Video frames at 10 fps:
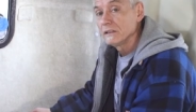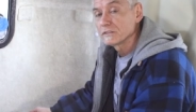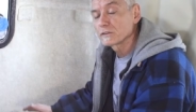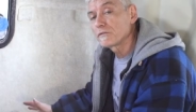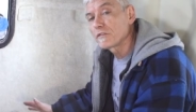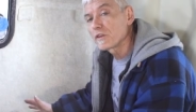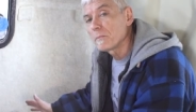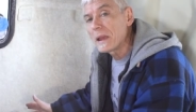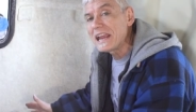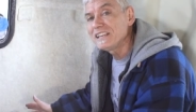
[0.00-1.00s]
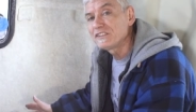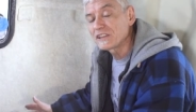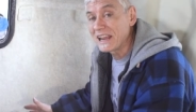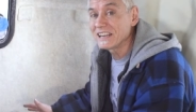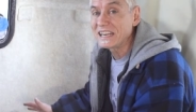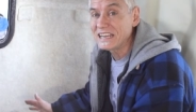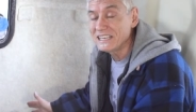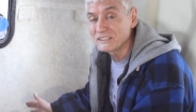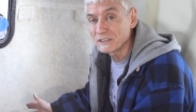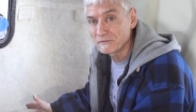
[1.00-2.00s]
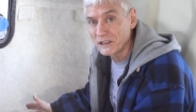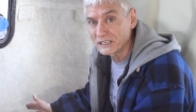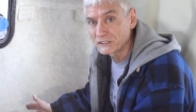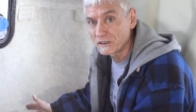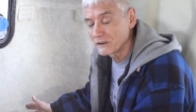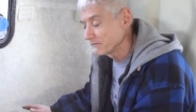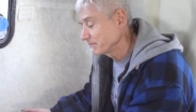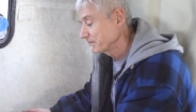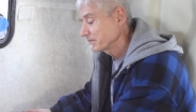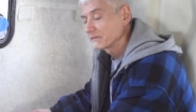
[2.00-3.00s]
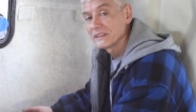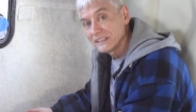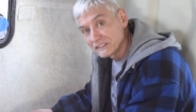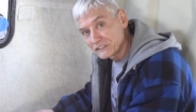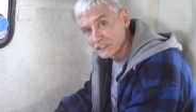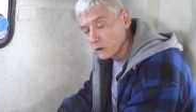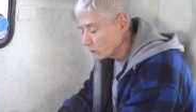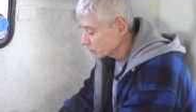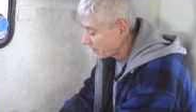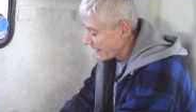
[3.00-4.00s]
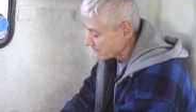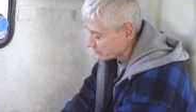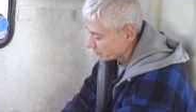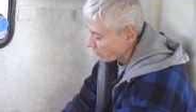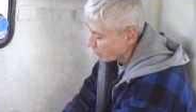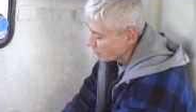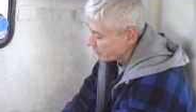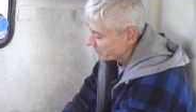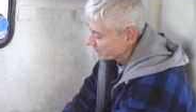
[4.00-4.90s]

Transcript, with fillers: So for the base and heat deflector, it's the old camp stove,